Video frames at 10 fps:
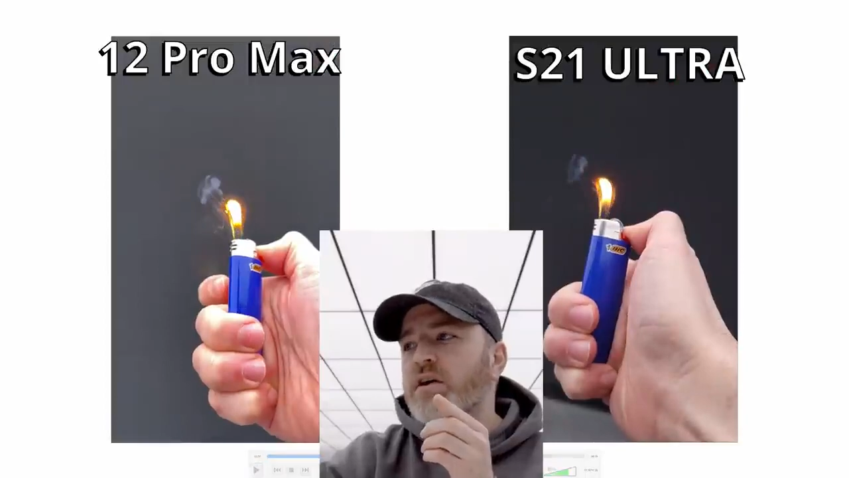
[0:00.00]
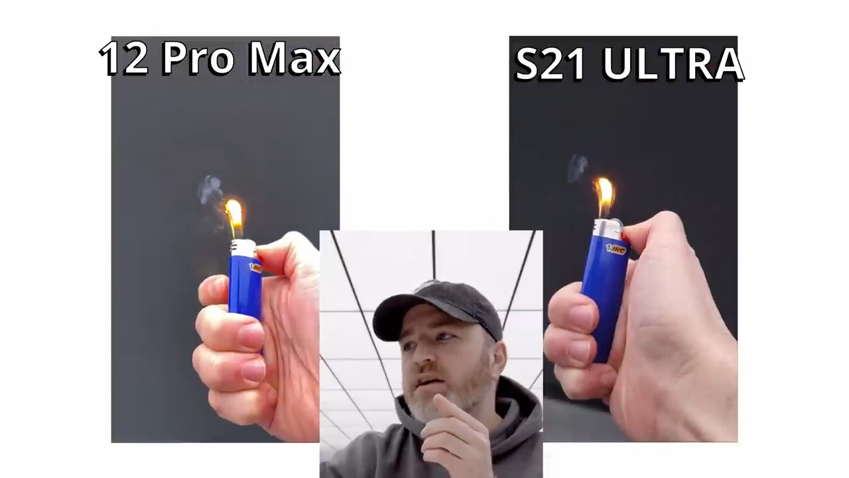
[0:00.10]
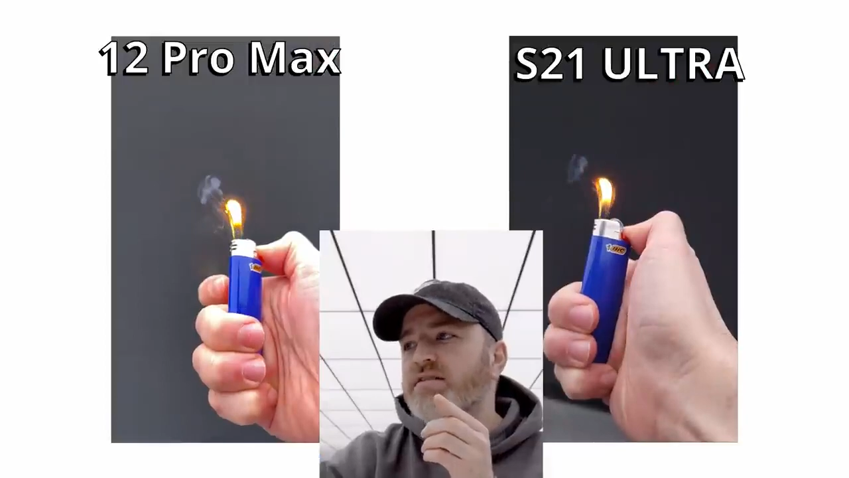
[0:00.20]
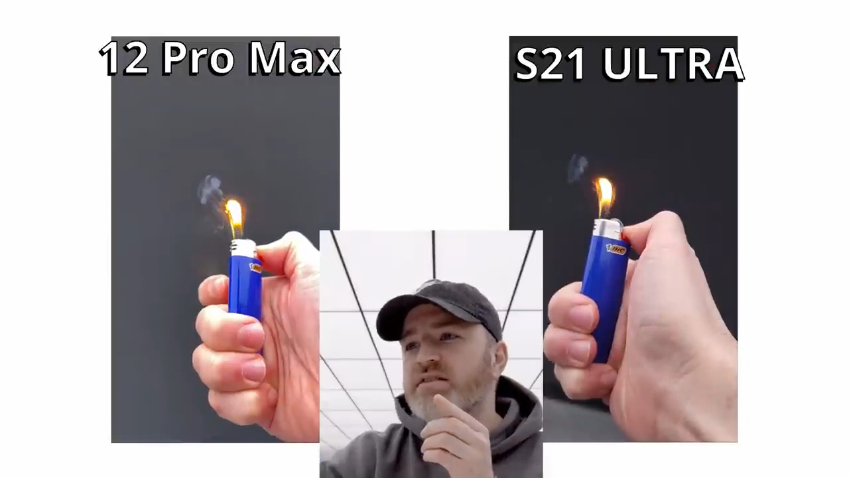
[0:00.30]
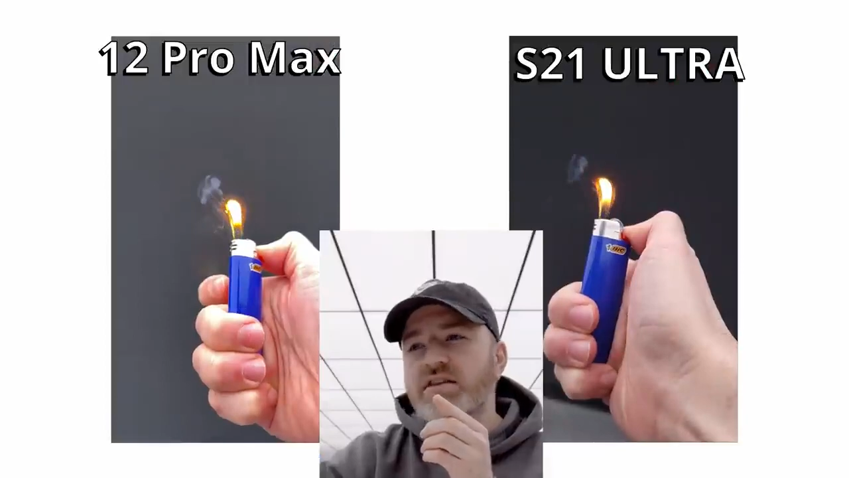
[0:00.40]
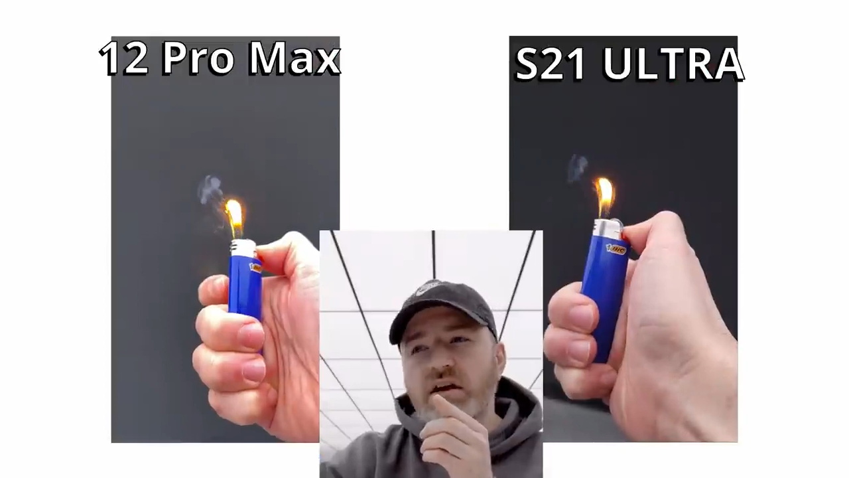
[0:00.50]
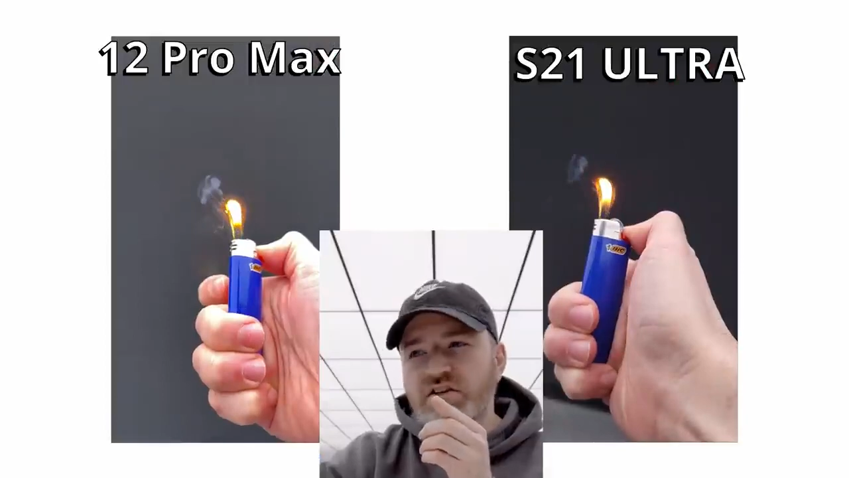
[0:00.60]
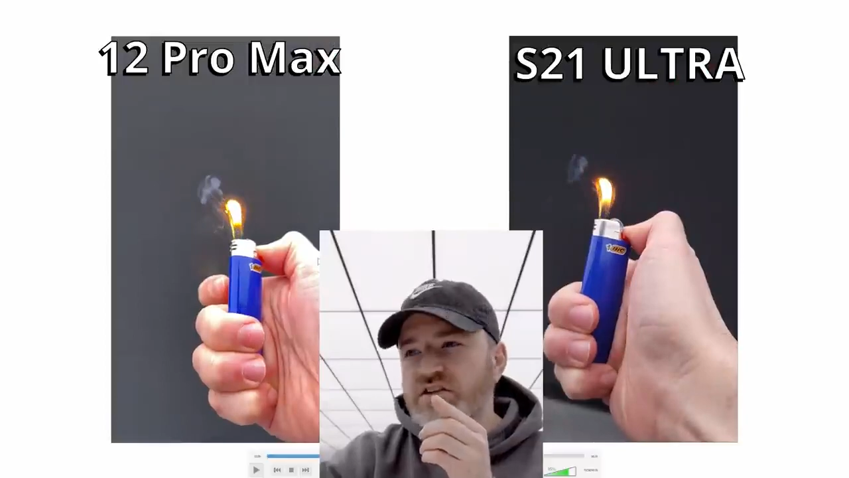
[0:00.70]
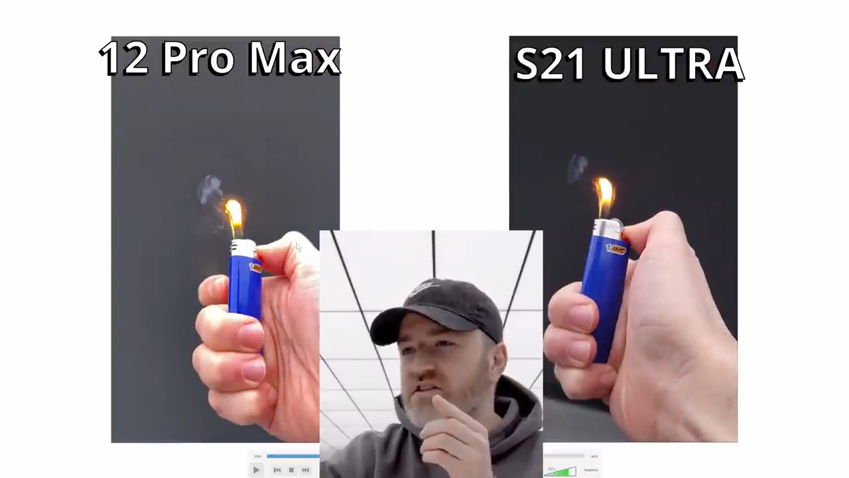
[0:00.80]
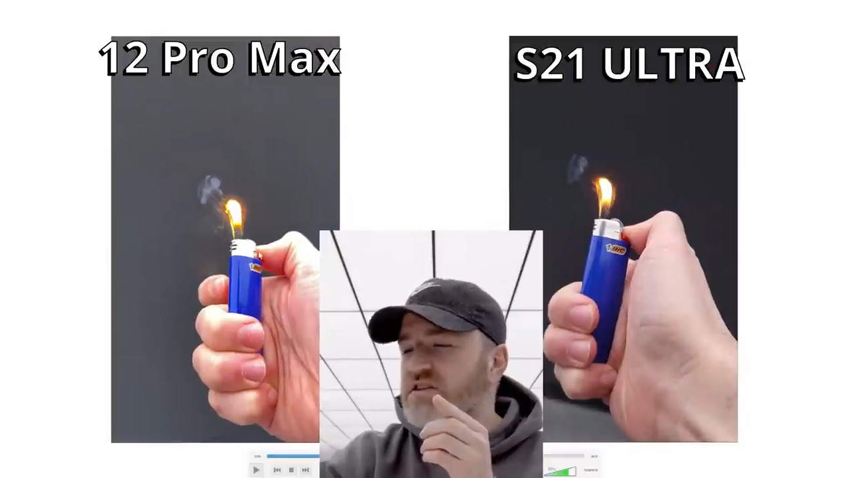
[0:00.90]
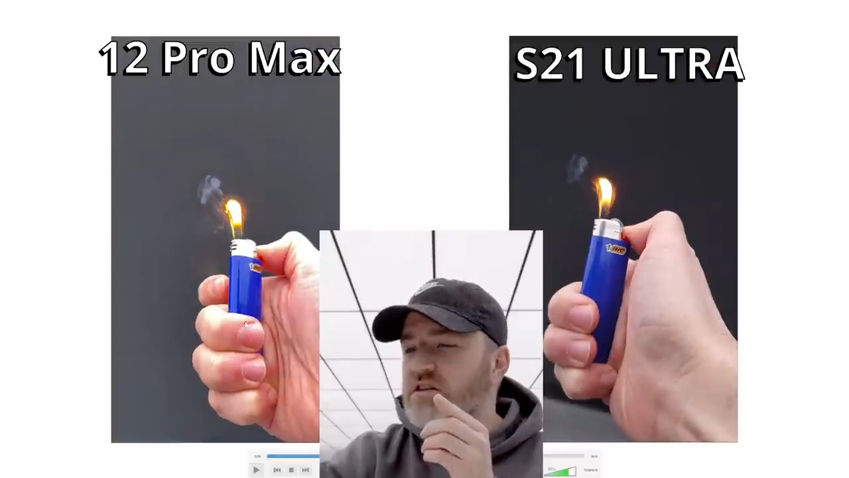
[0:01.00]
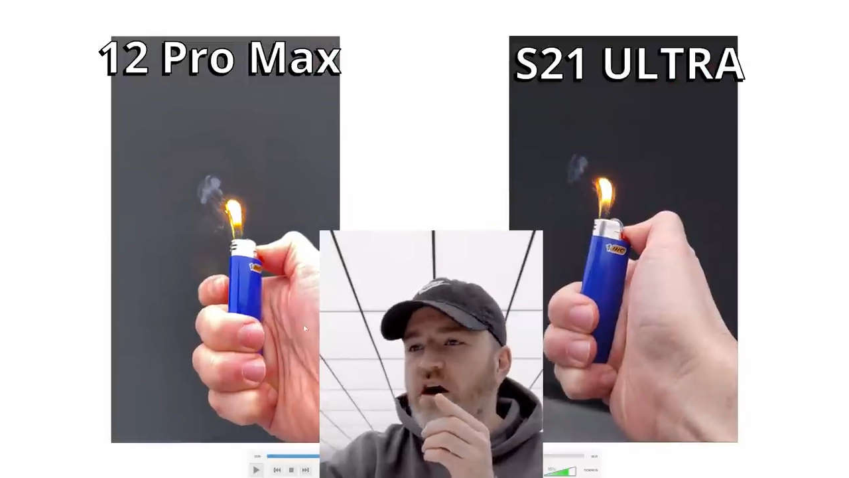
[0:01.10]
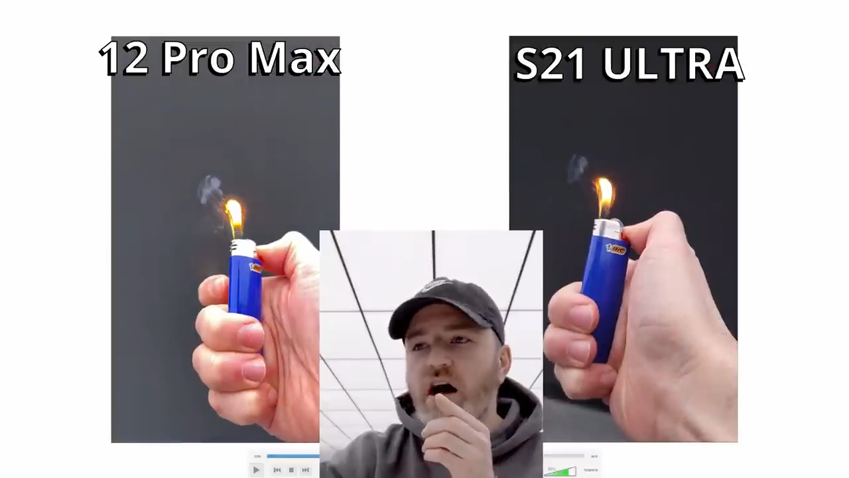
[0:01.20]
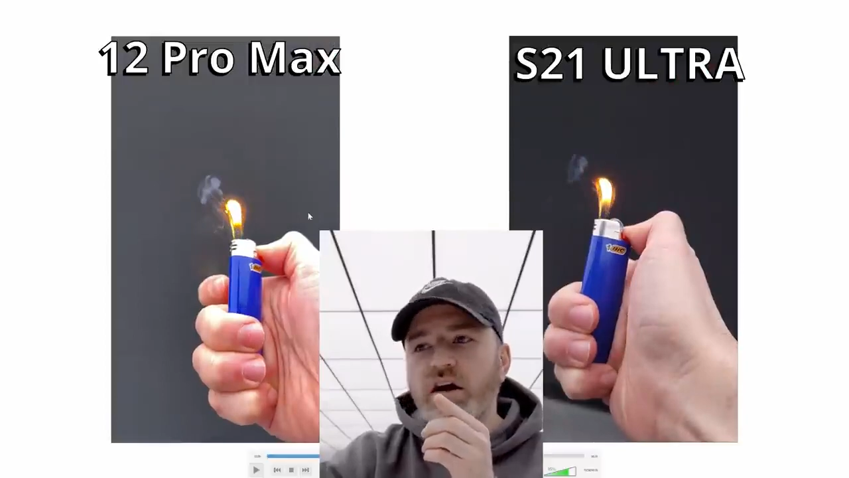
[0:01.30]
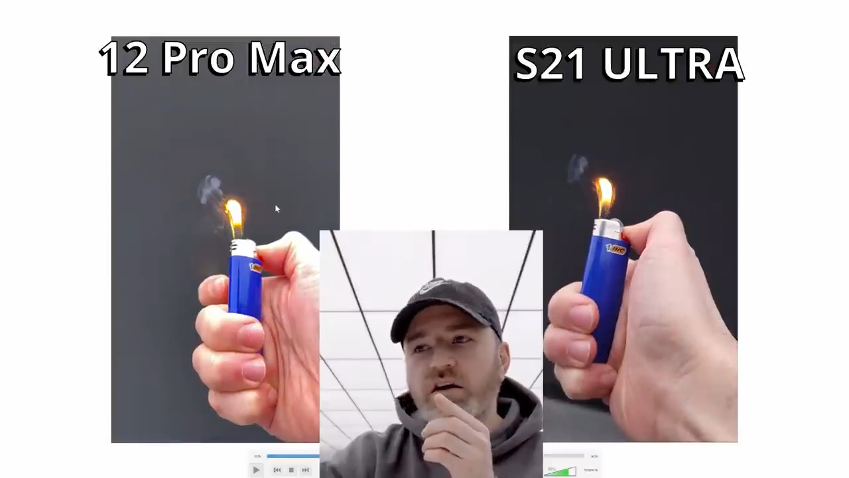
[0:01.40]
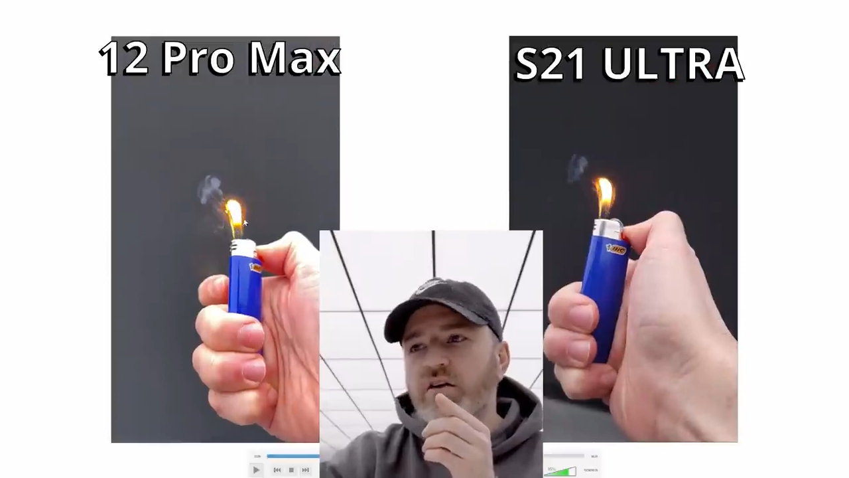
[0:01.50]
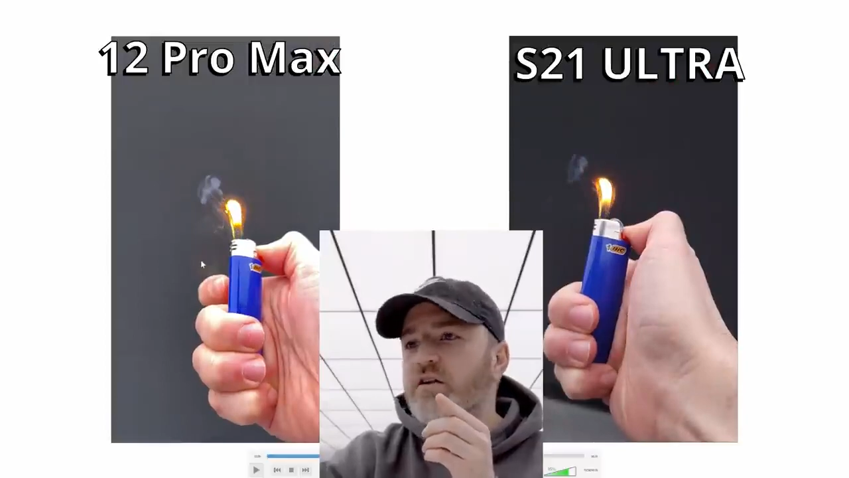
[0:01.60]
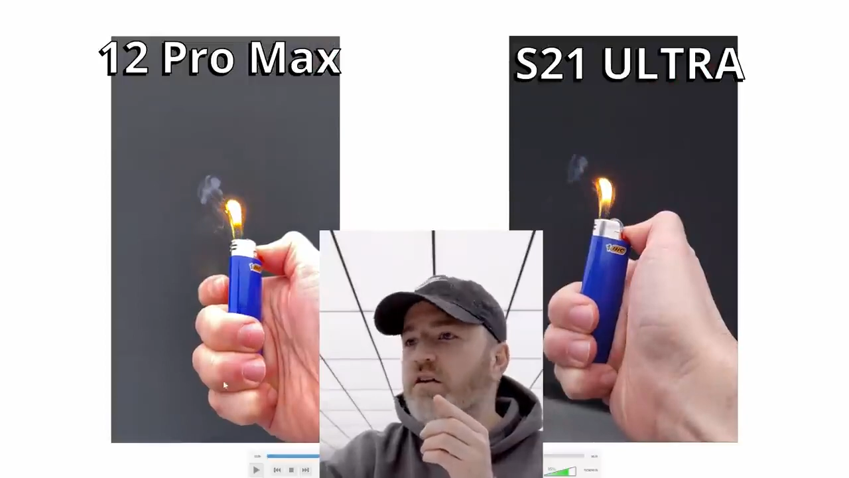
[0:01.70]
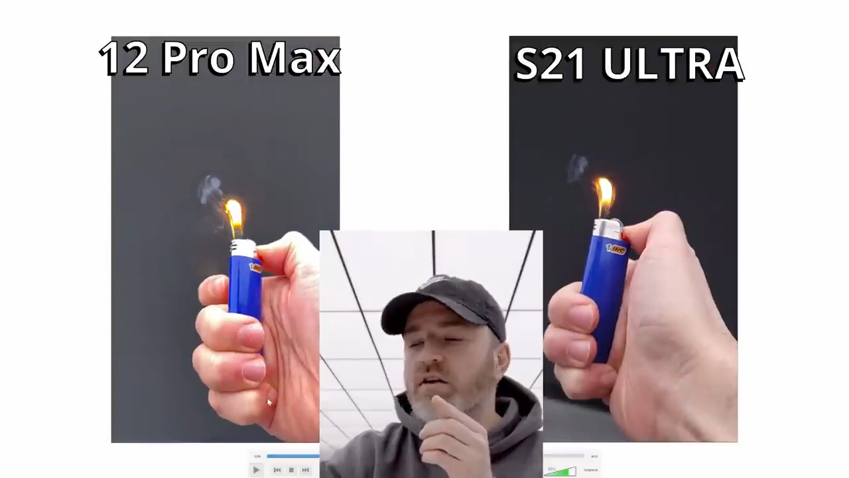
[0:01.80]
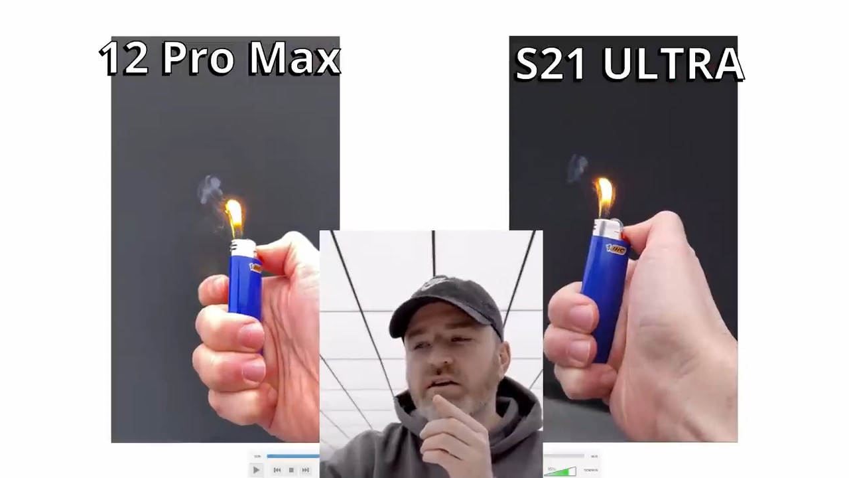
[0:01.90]
It's just not
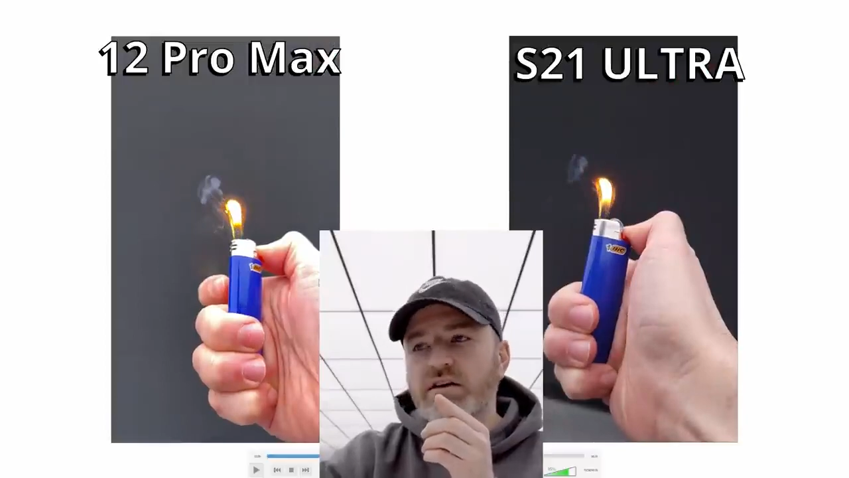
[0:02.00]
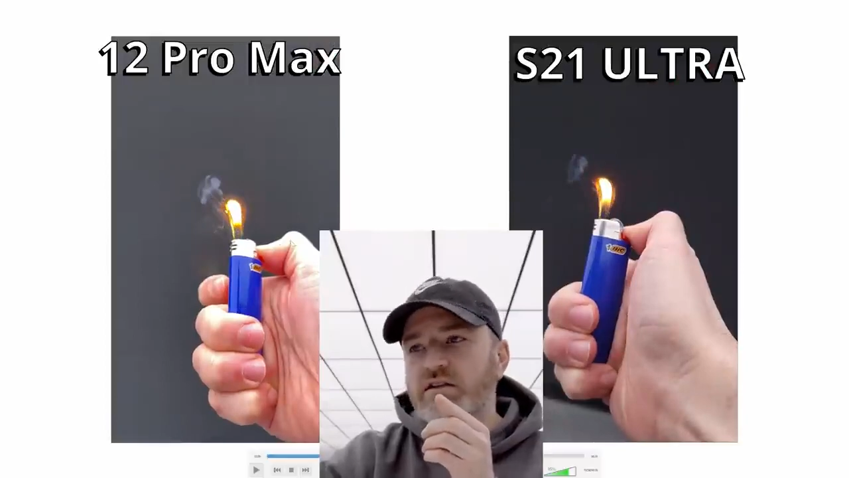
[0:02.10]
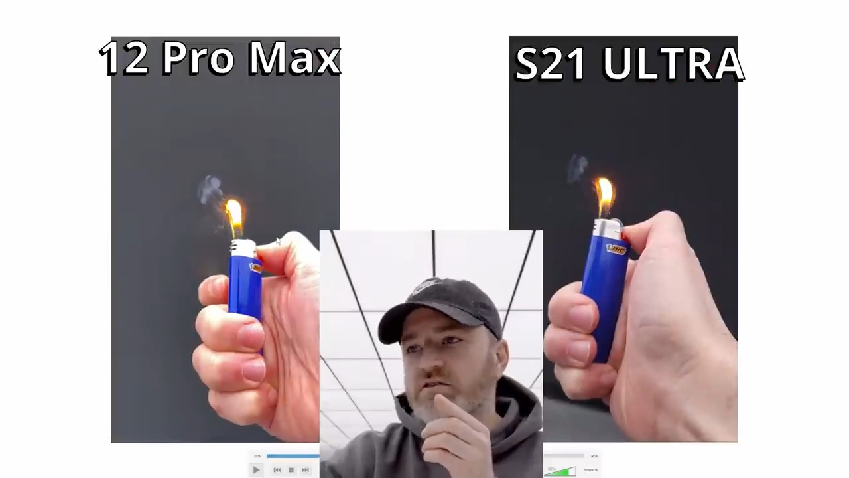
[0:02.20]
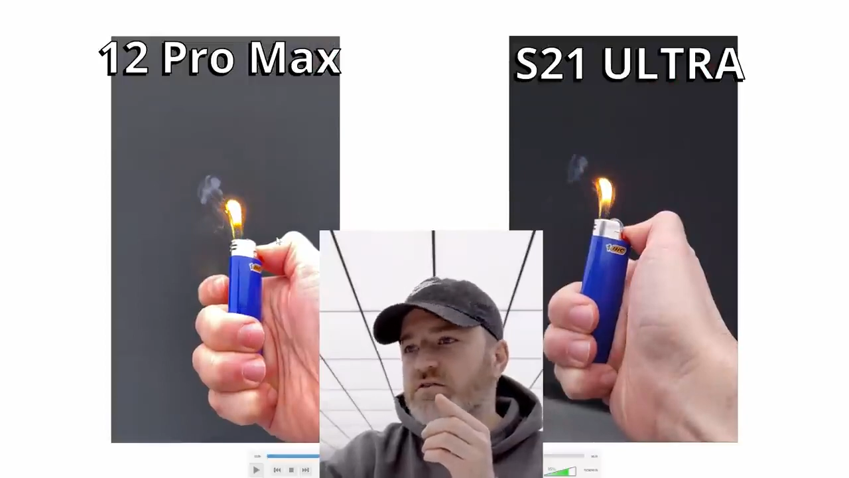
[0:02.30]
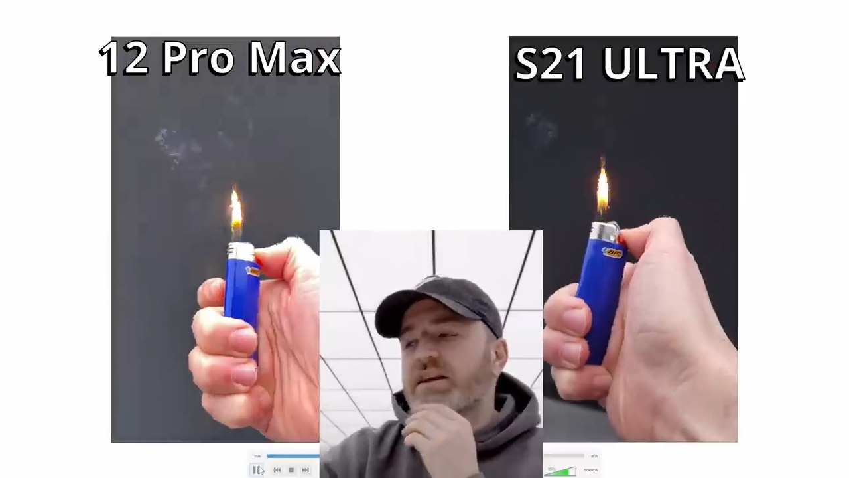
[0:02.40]
good looking.